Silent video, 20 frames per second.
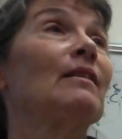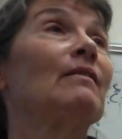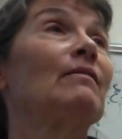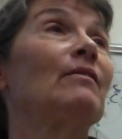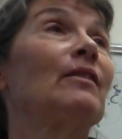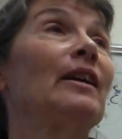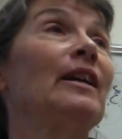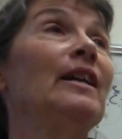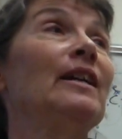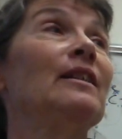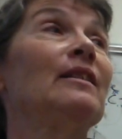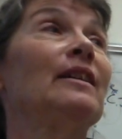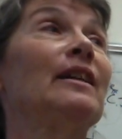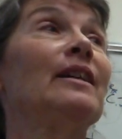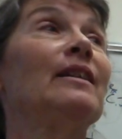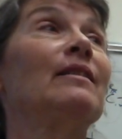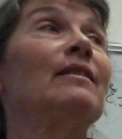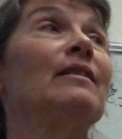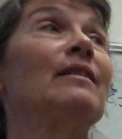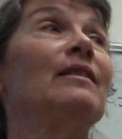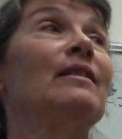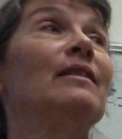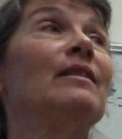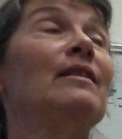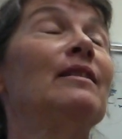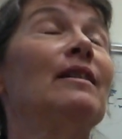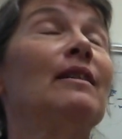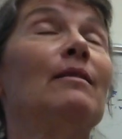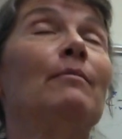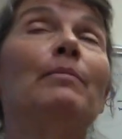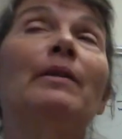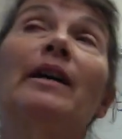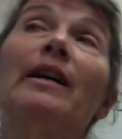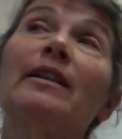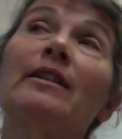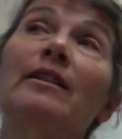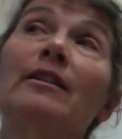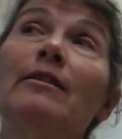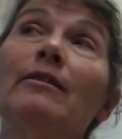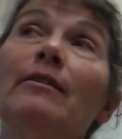right? Like the
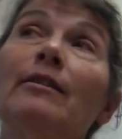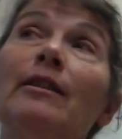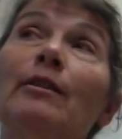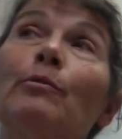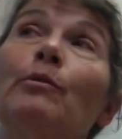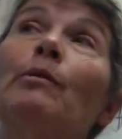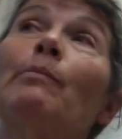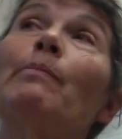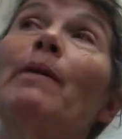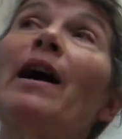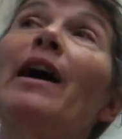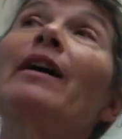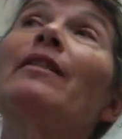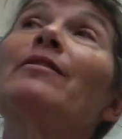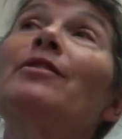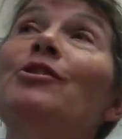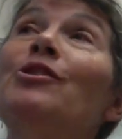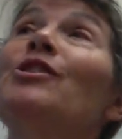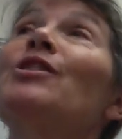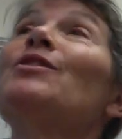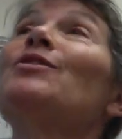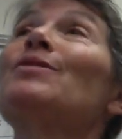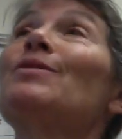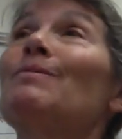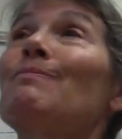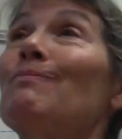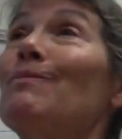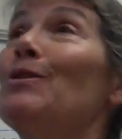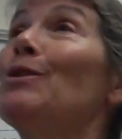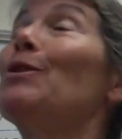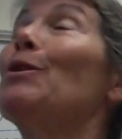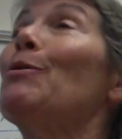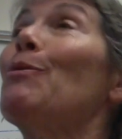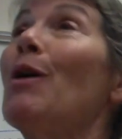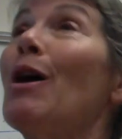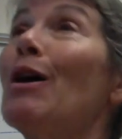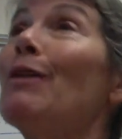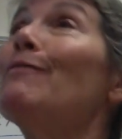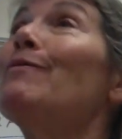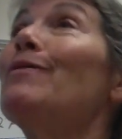bacteria were pathogens, you know,
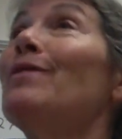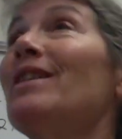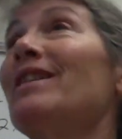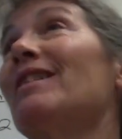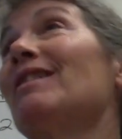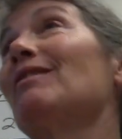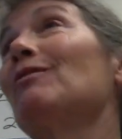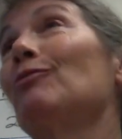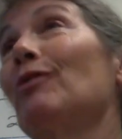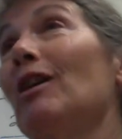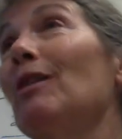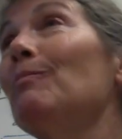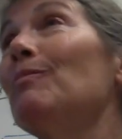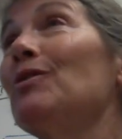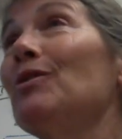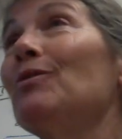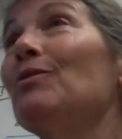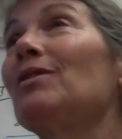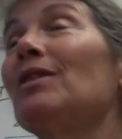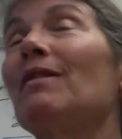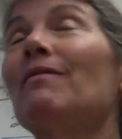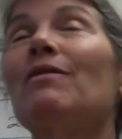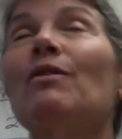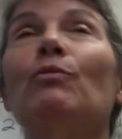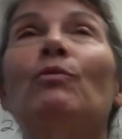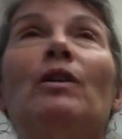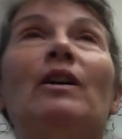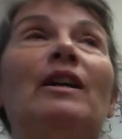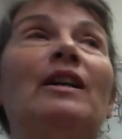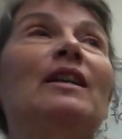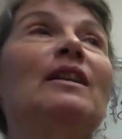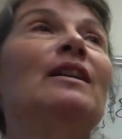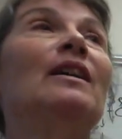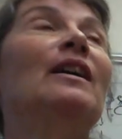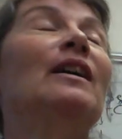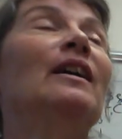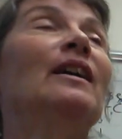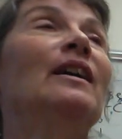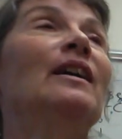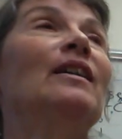of the grape juice, of the wine.
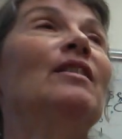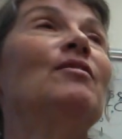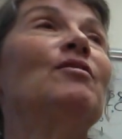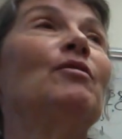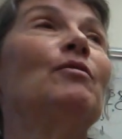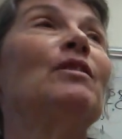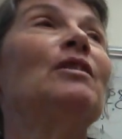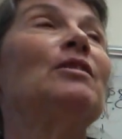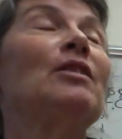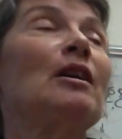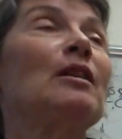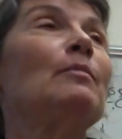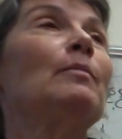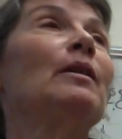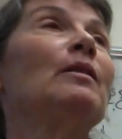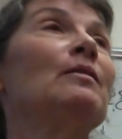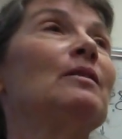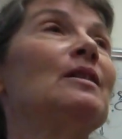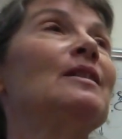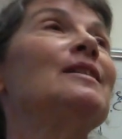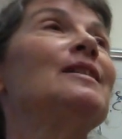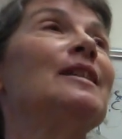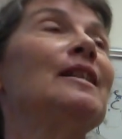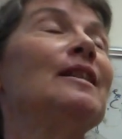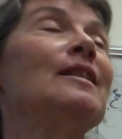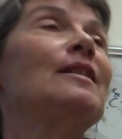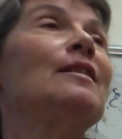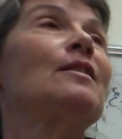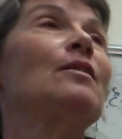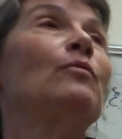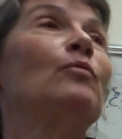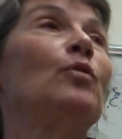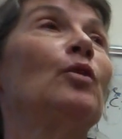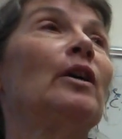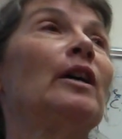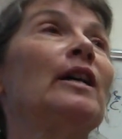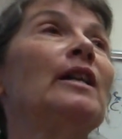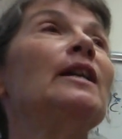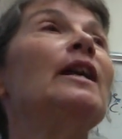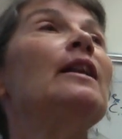So he talked about diseases of
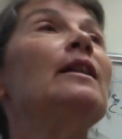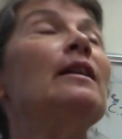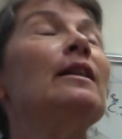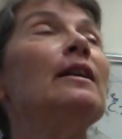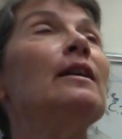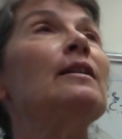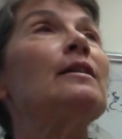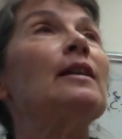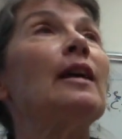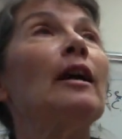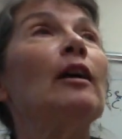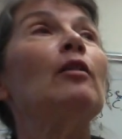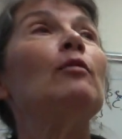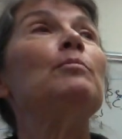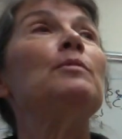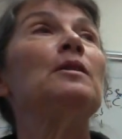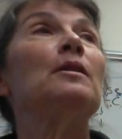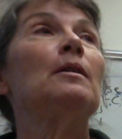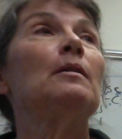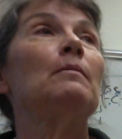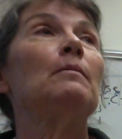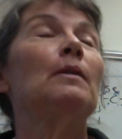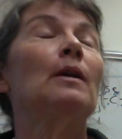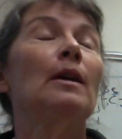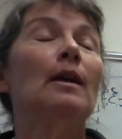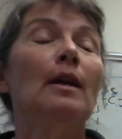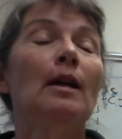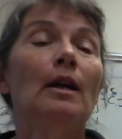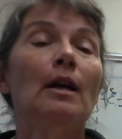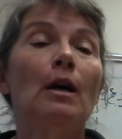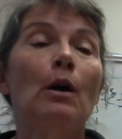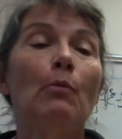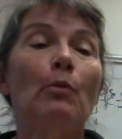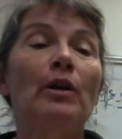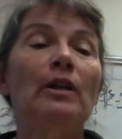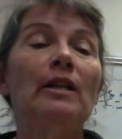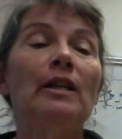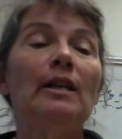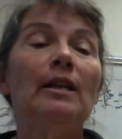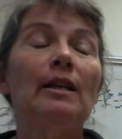wine, and this helped him
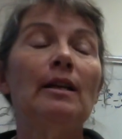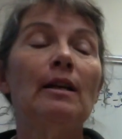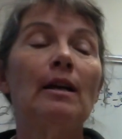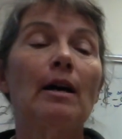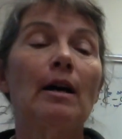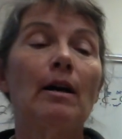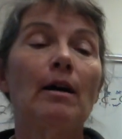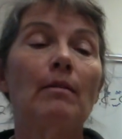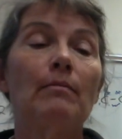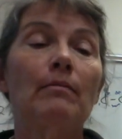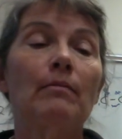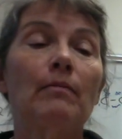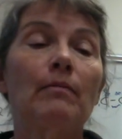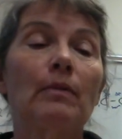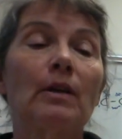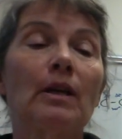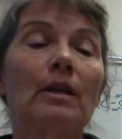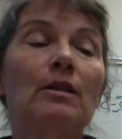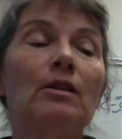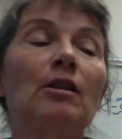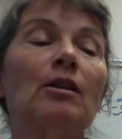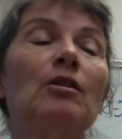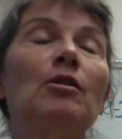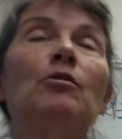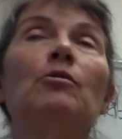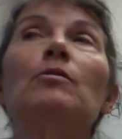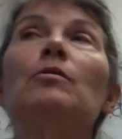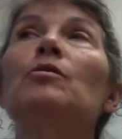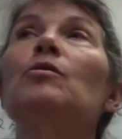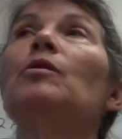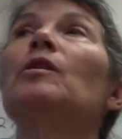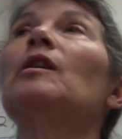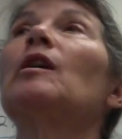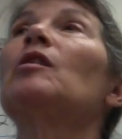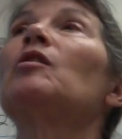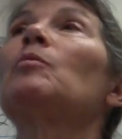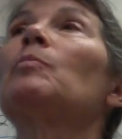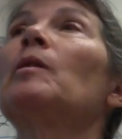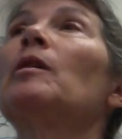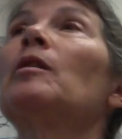when he um, continued doing
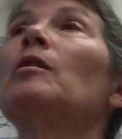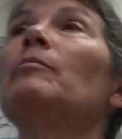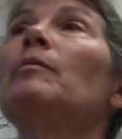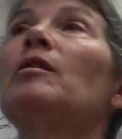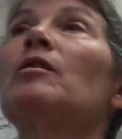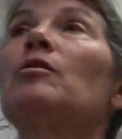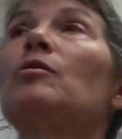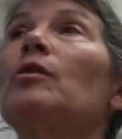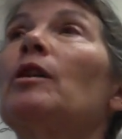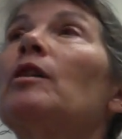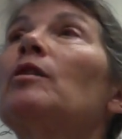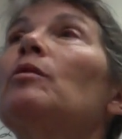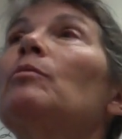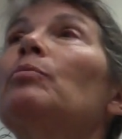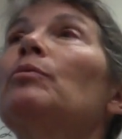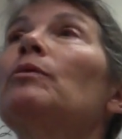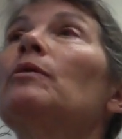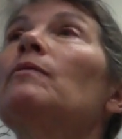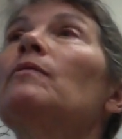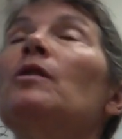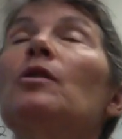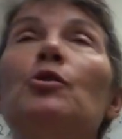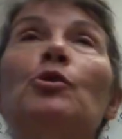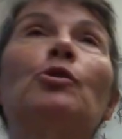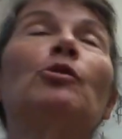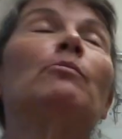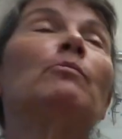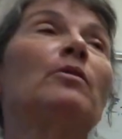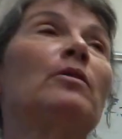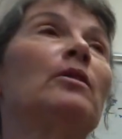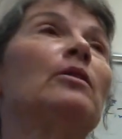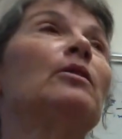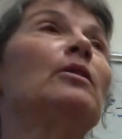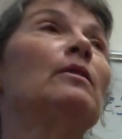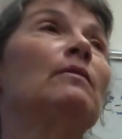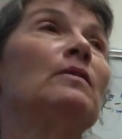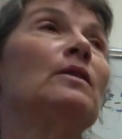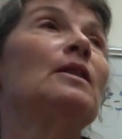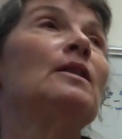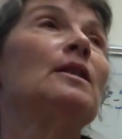experiments trying to prove the germ theory
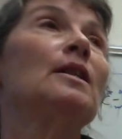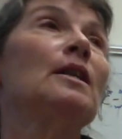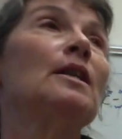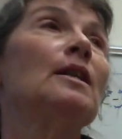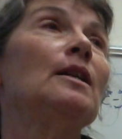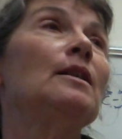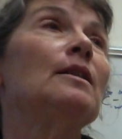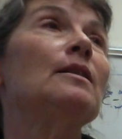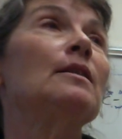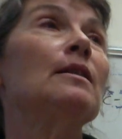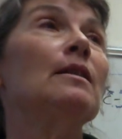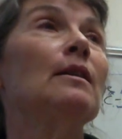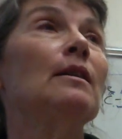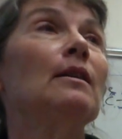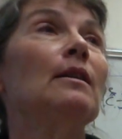of disease